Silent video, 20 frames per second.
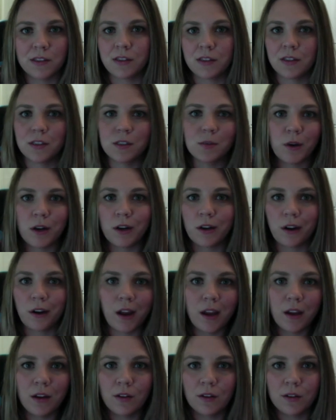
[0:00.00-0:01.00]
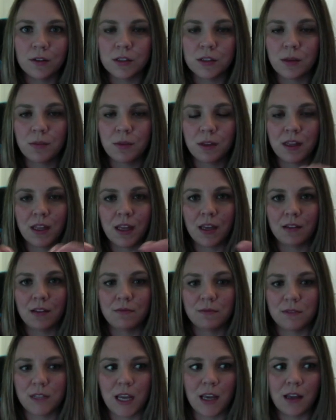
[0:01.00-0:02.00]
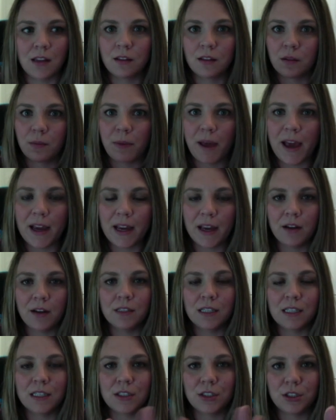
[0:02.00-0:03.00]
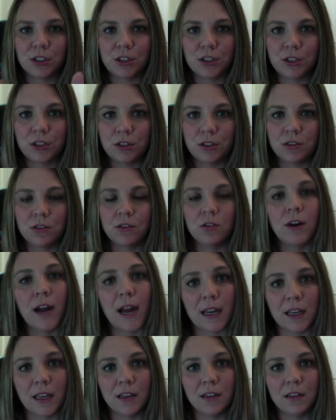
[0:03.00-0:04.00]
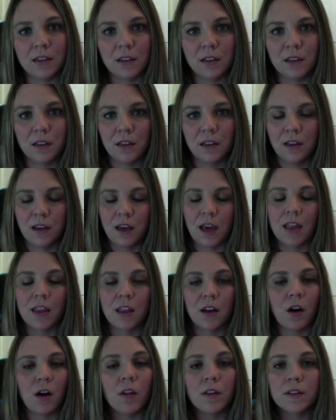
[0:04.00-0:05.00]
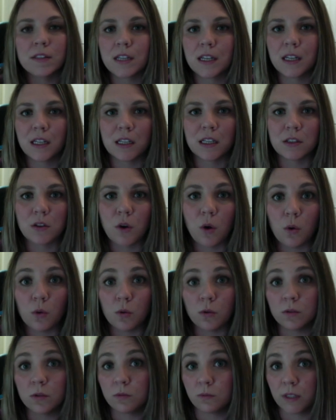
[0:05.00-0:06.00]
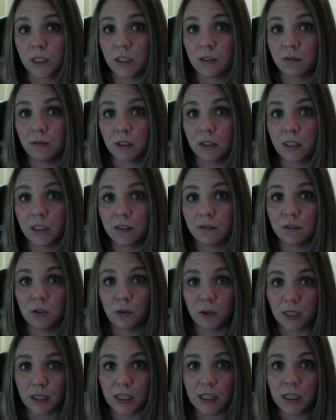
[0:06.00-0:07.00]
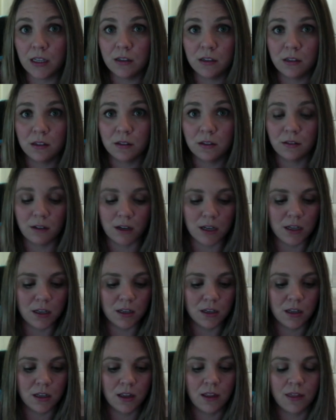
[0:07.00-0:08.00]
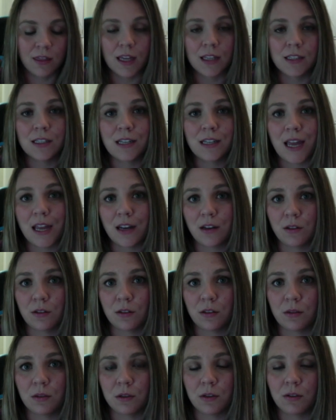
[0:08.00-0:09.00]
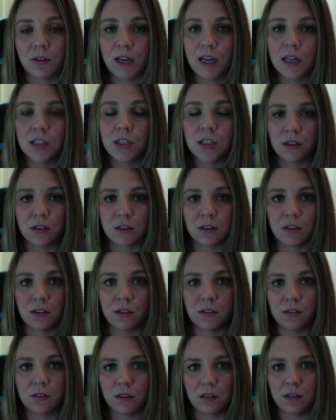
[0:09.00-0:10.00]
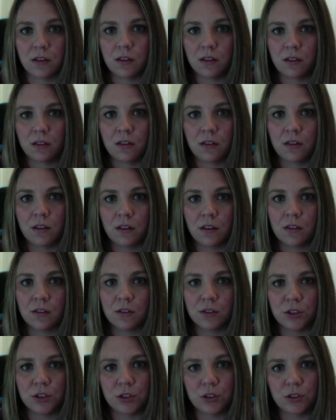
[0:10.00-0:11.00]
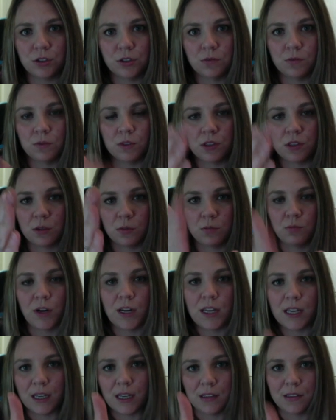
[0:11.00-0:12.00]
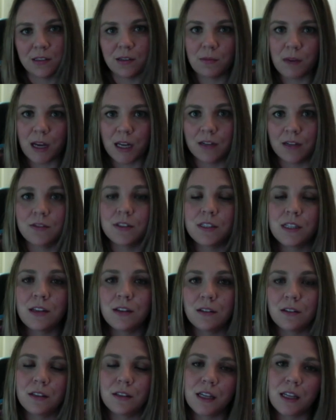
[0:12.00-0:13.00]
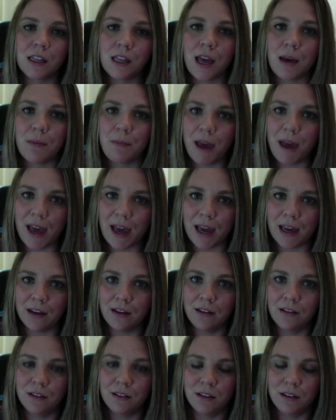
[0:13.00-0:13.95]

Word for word: and you sprain your ankle or something, they take a little pack out and they crack it, and then all of a sudden it gets cold really, really quickly, right? That's an endothermic reaction. There, the little was you breaking some kind of seal in that bag,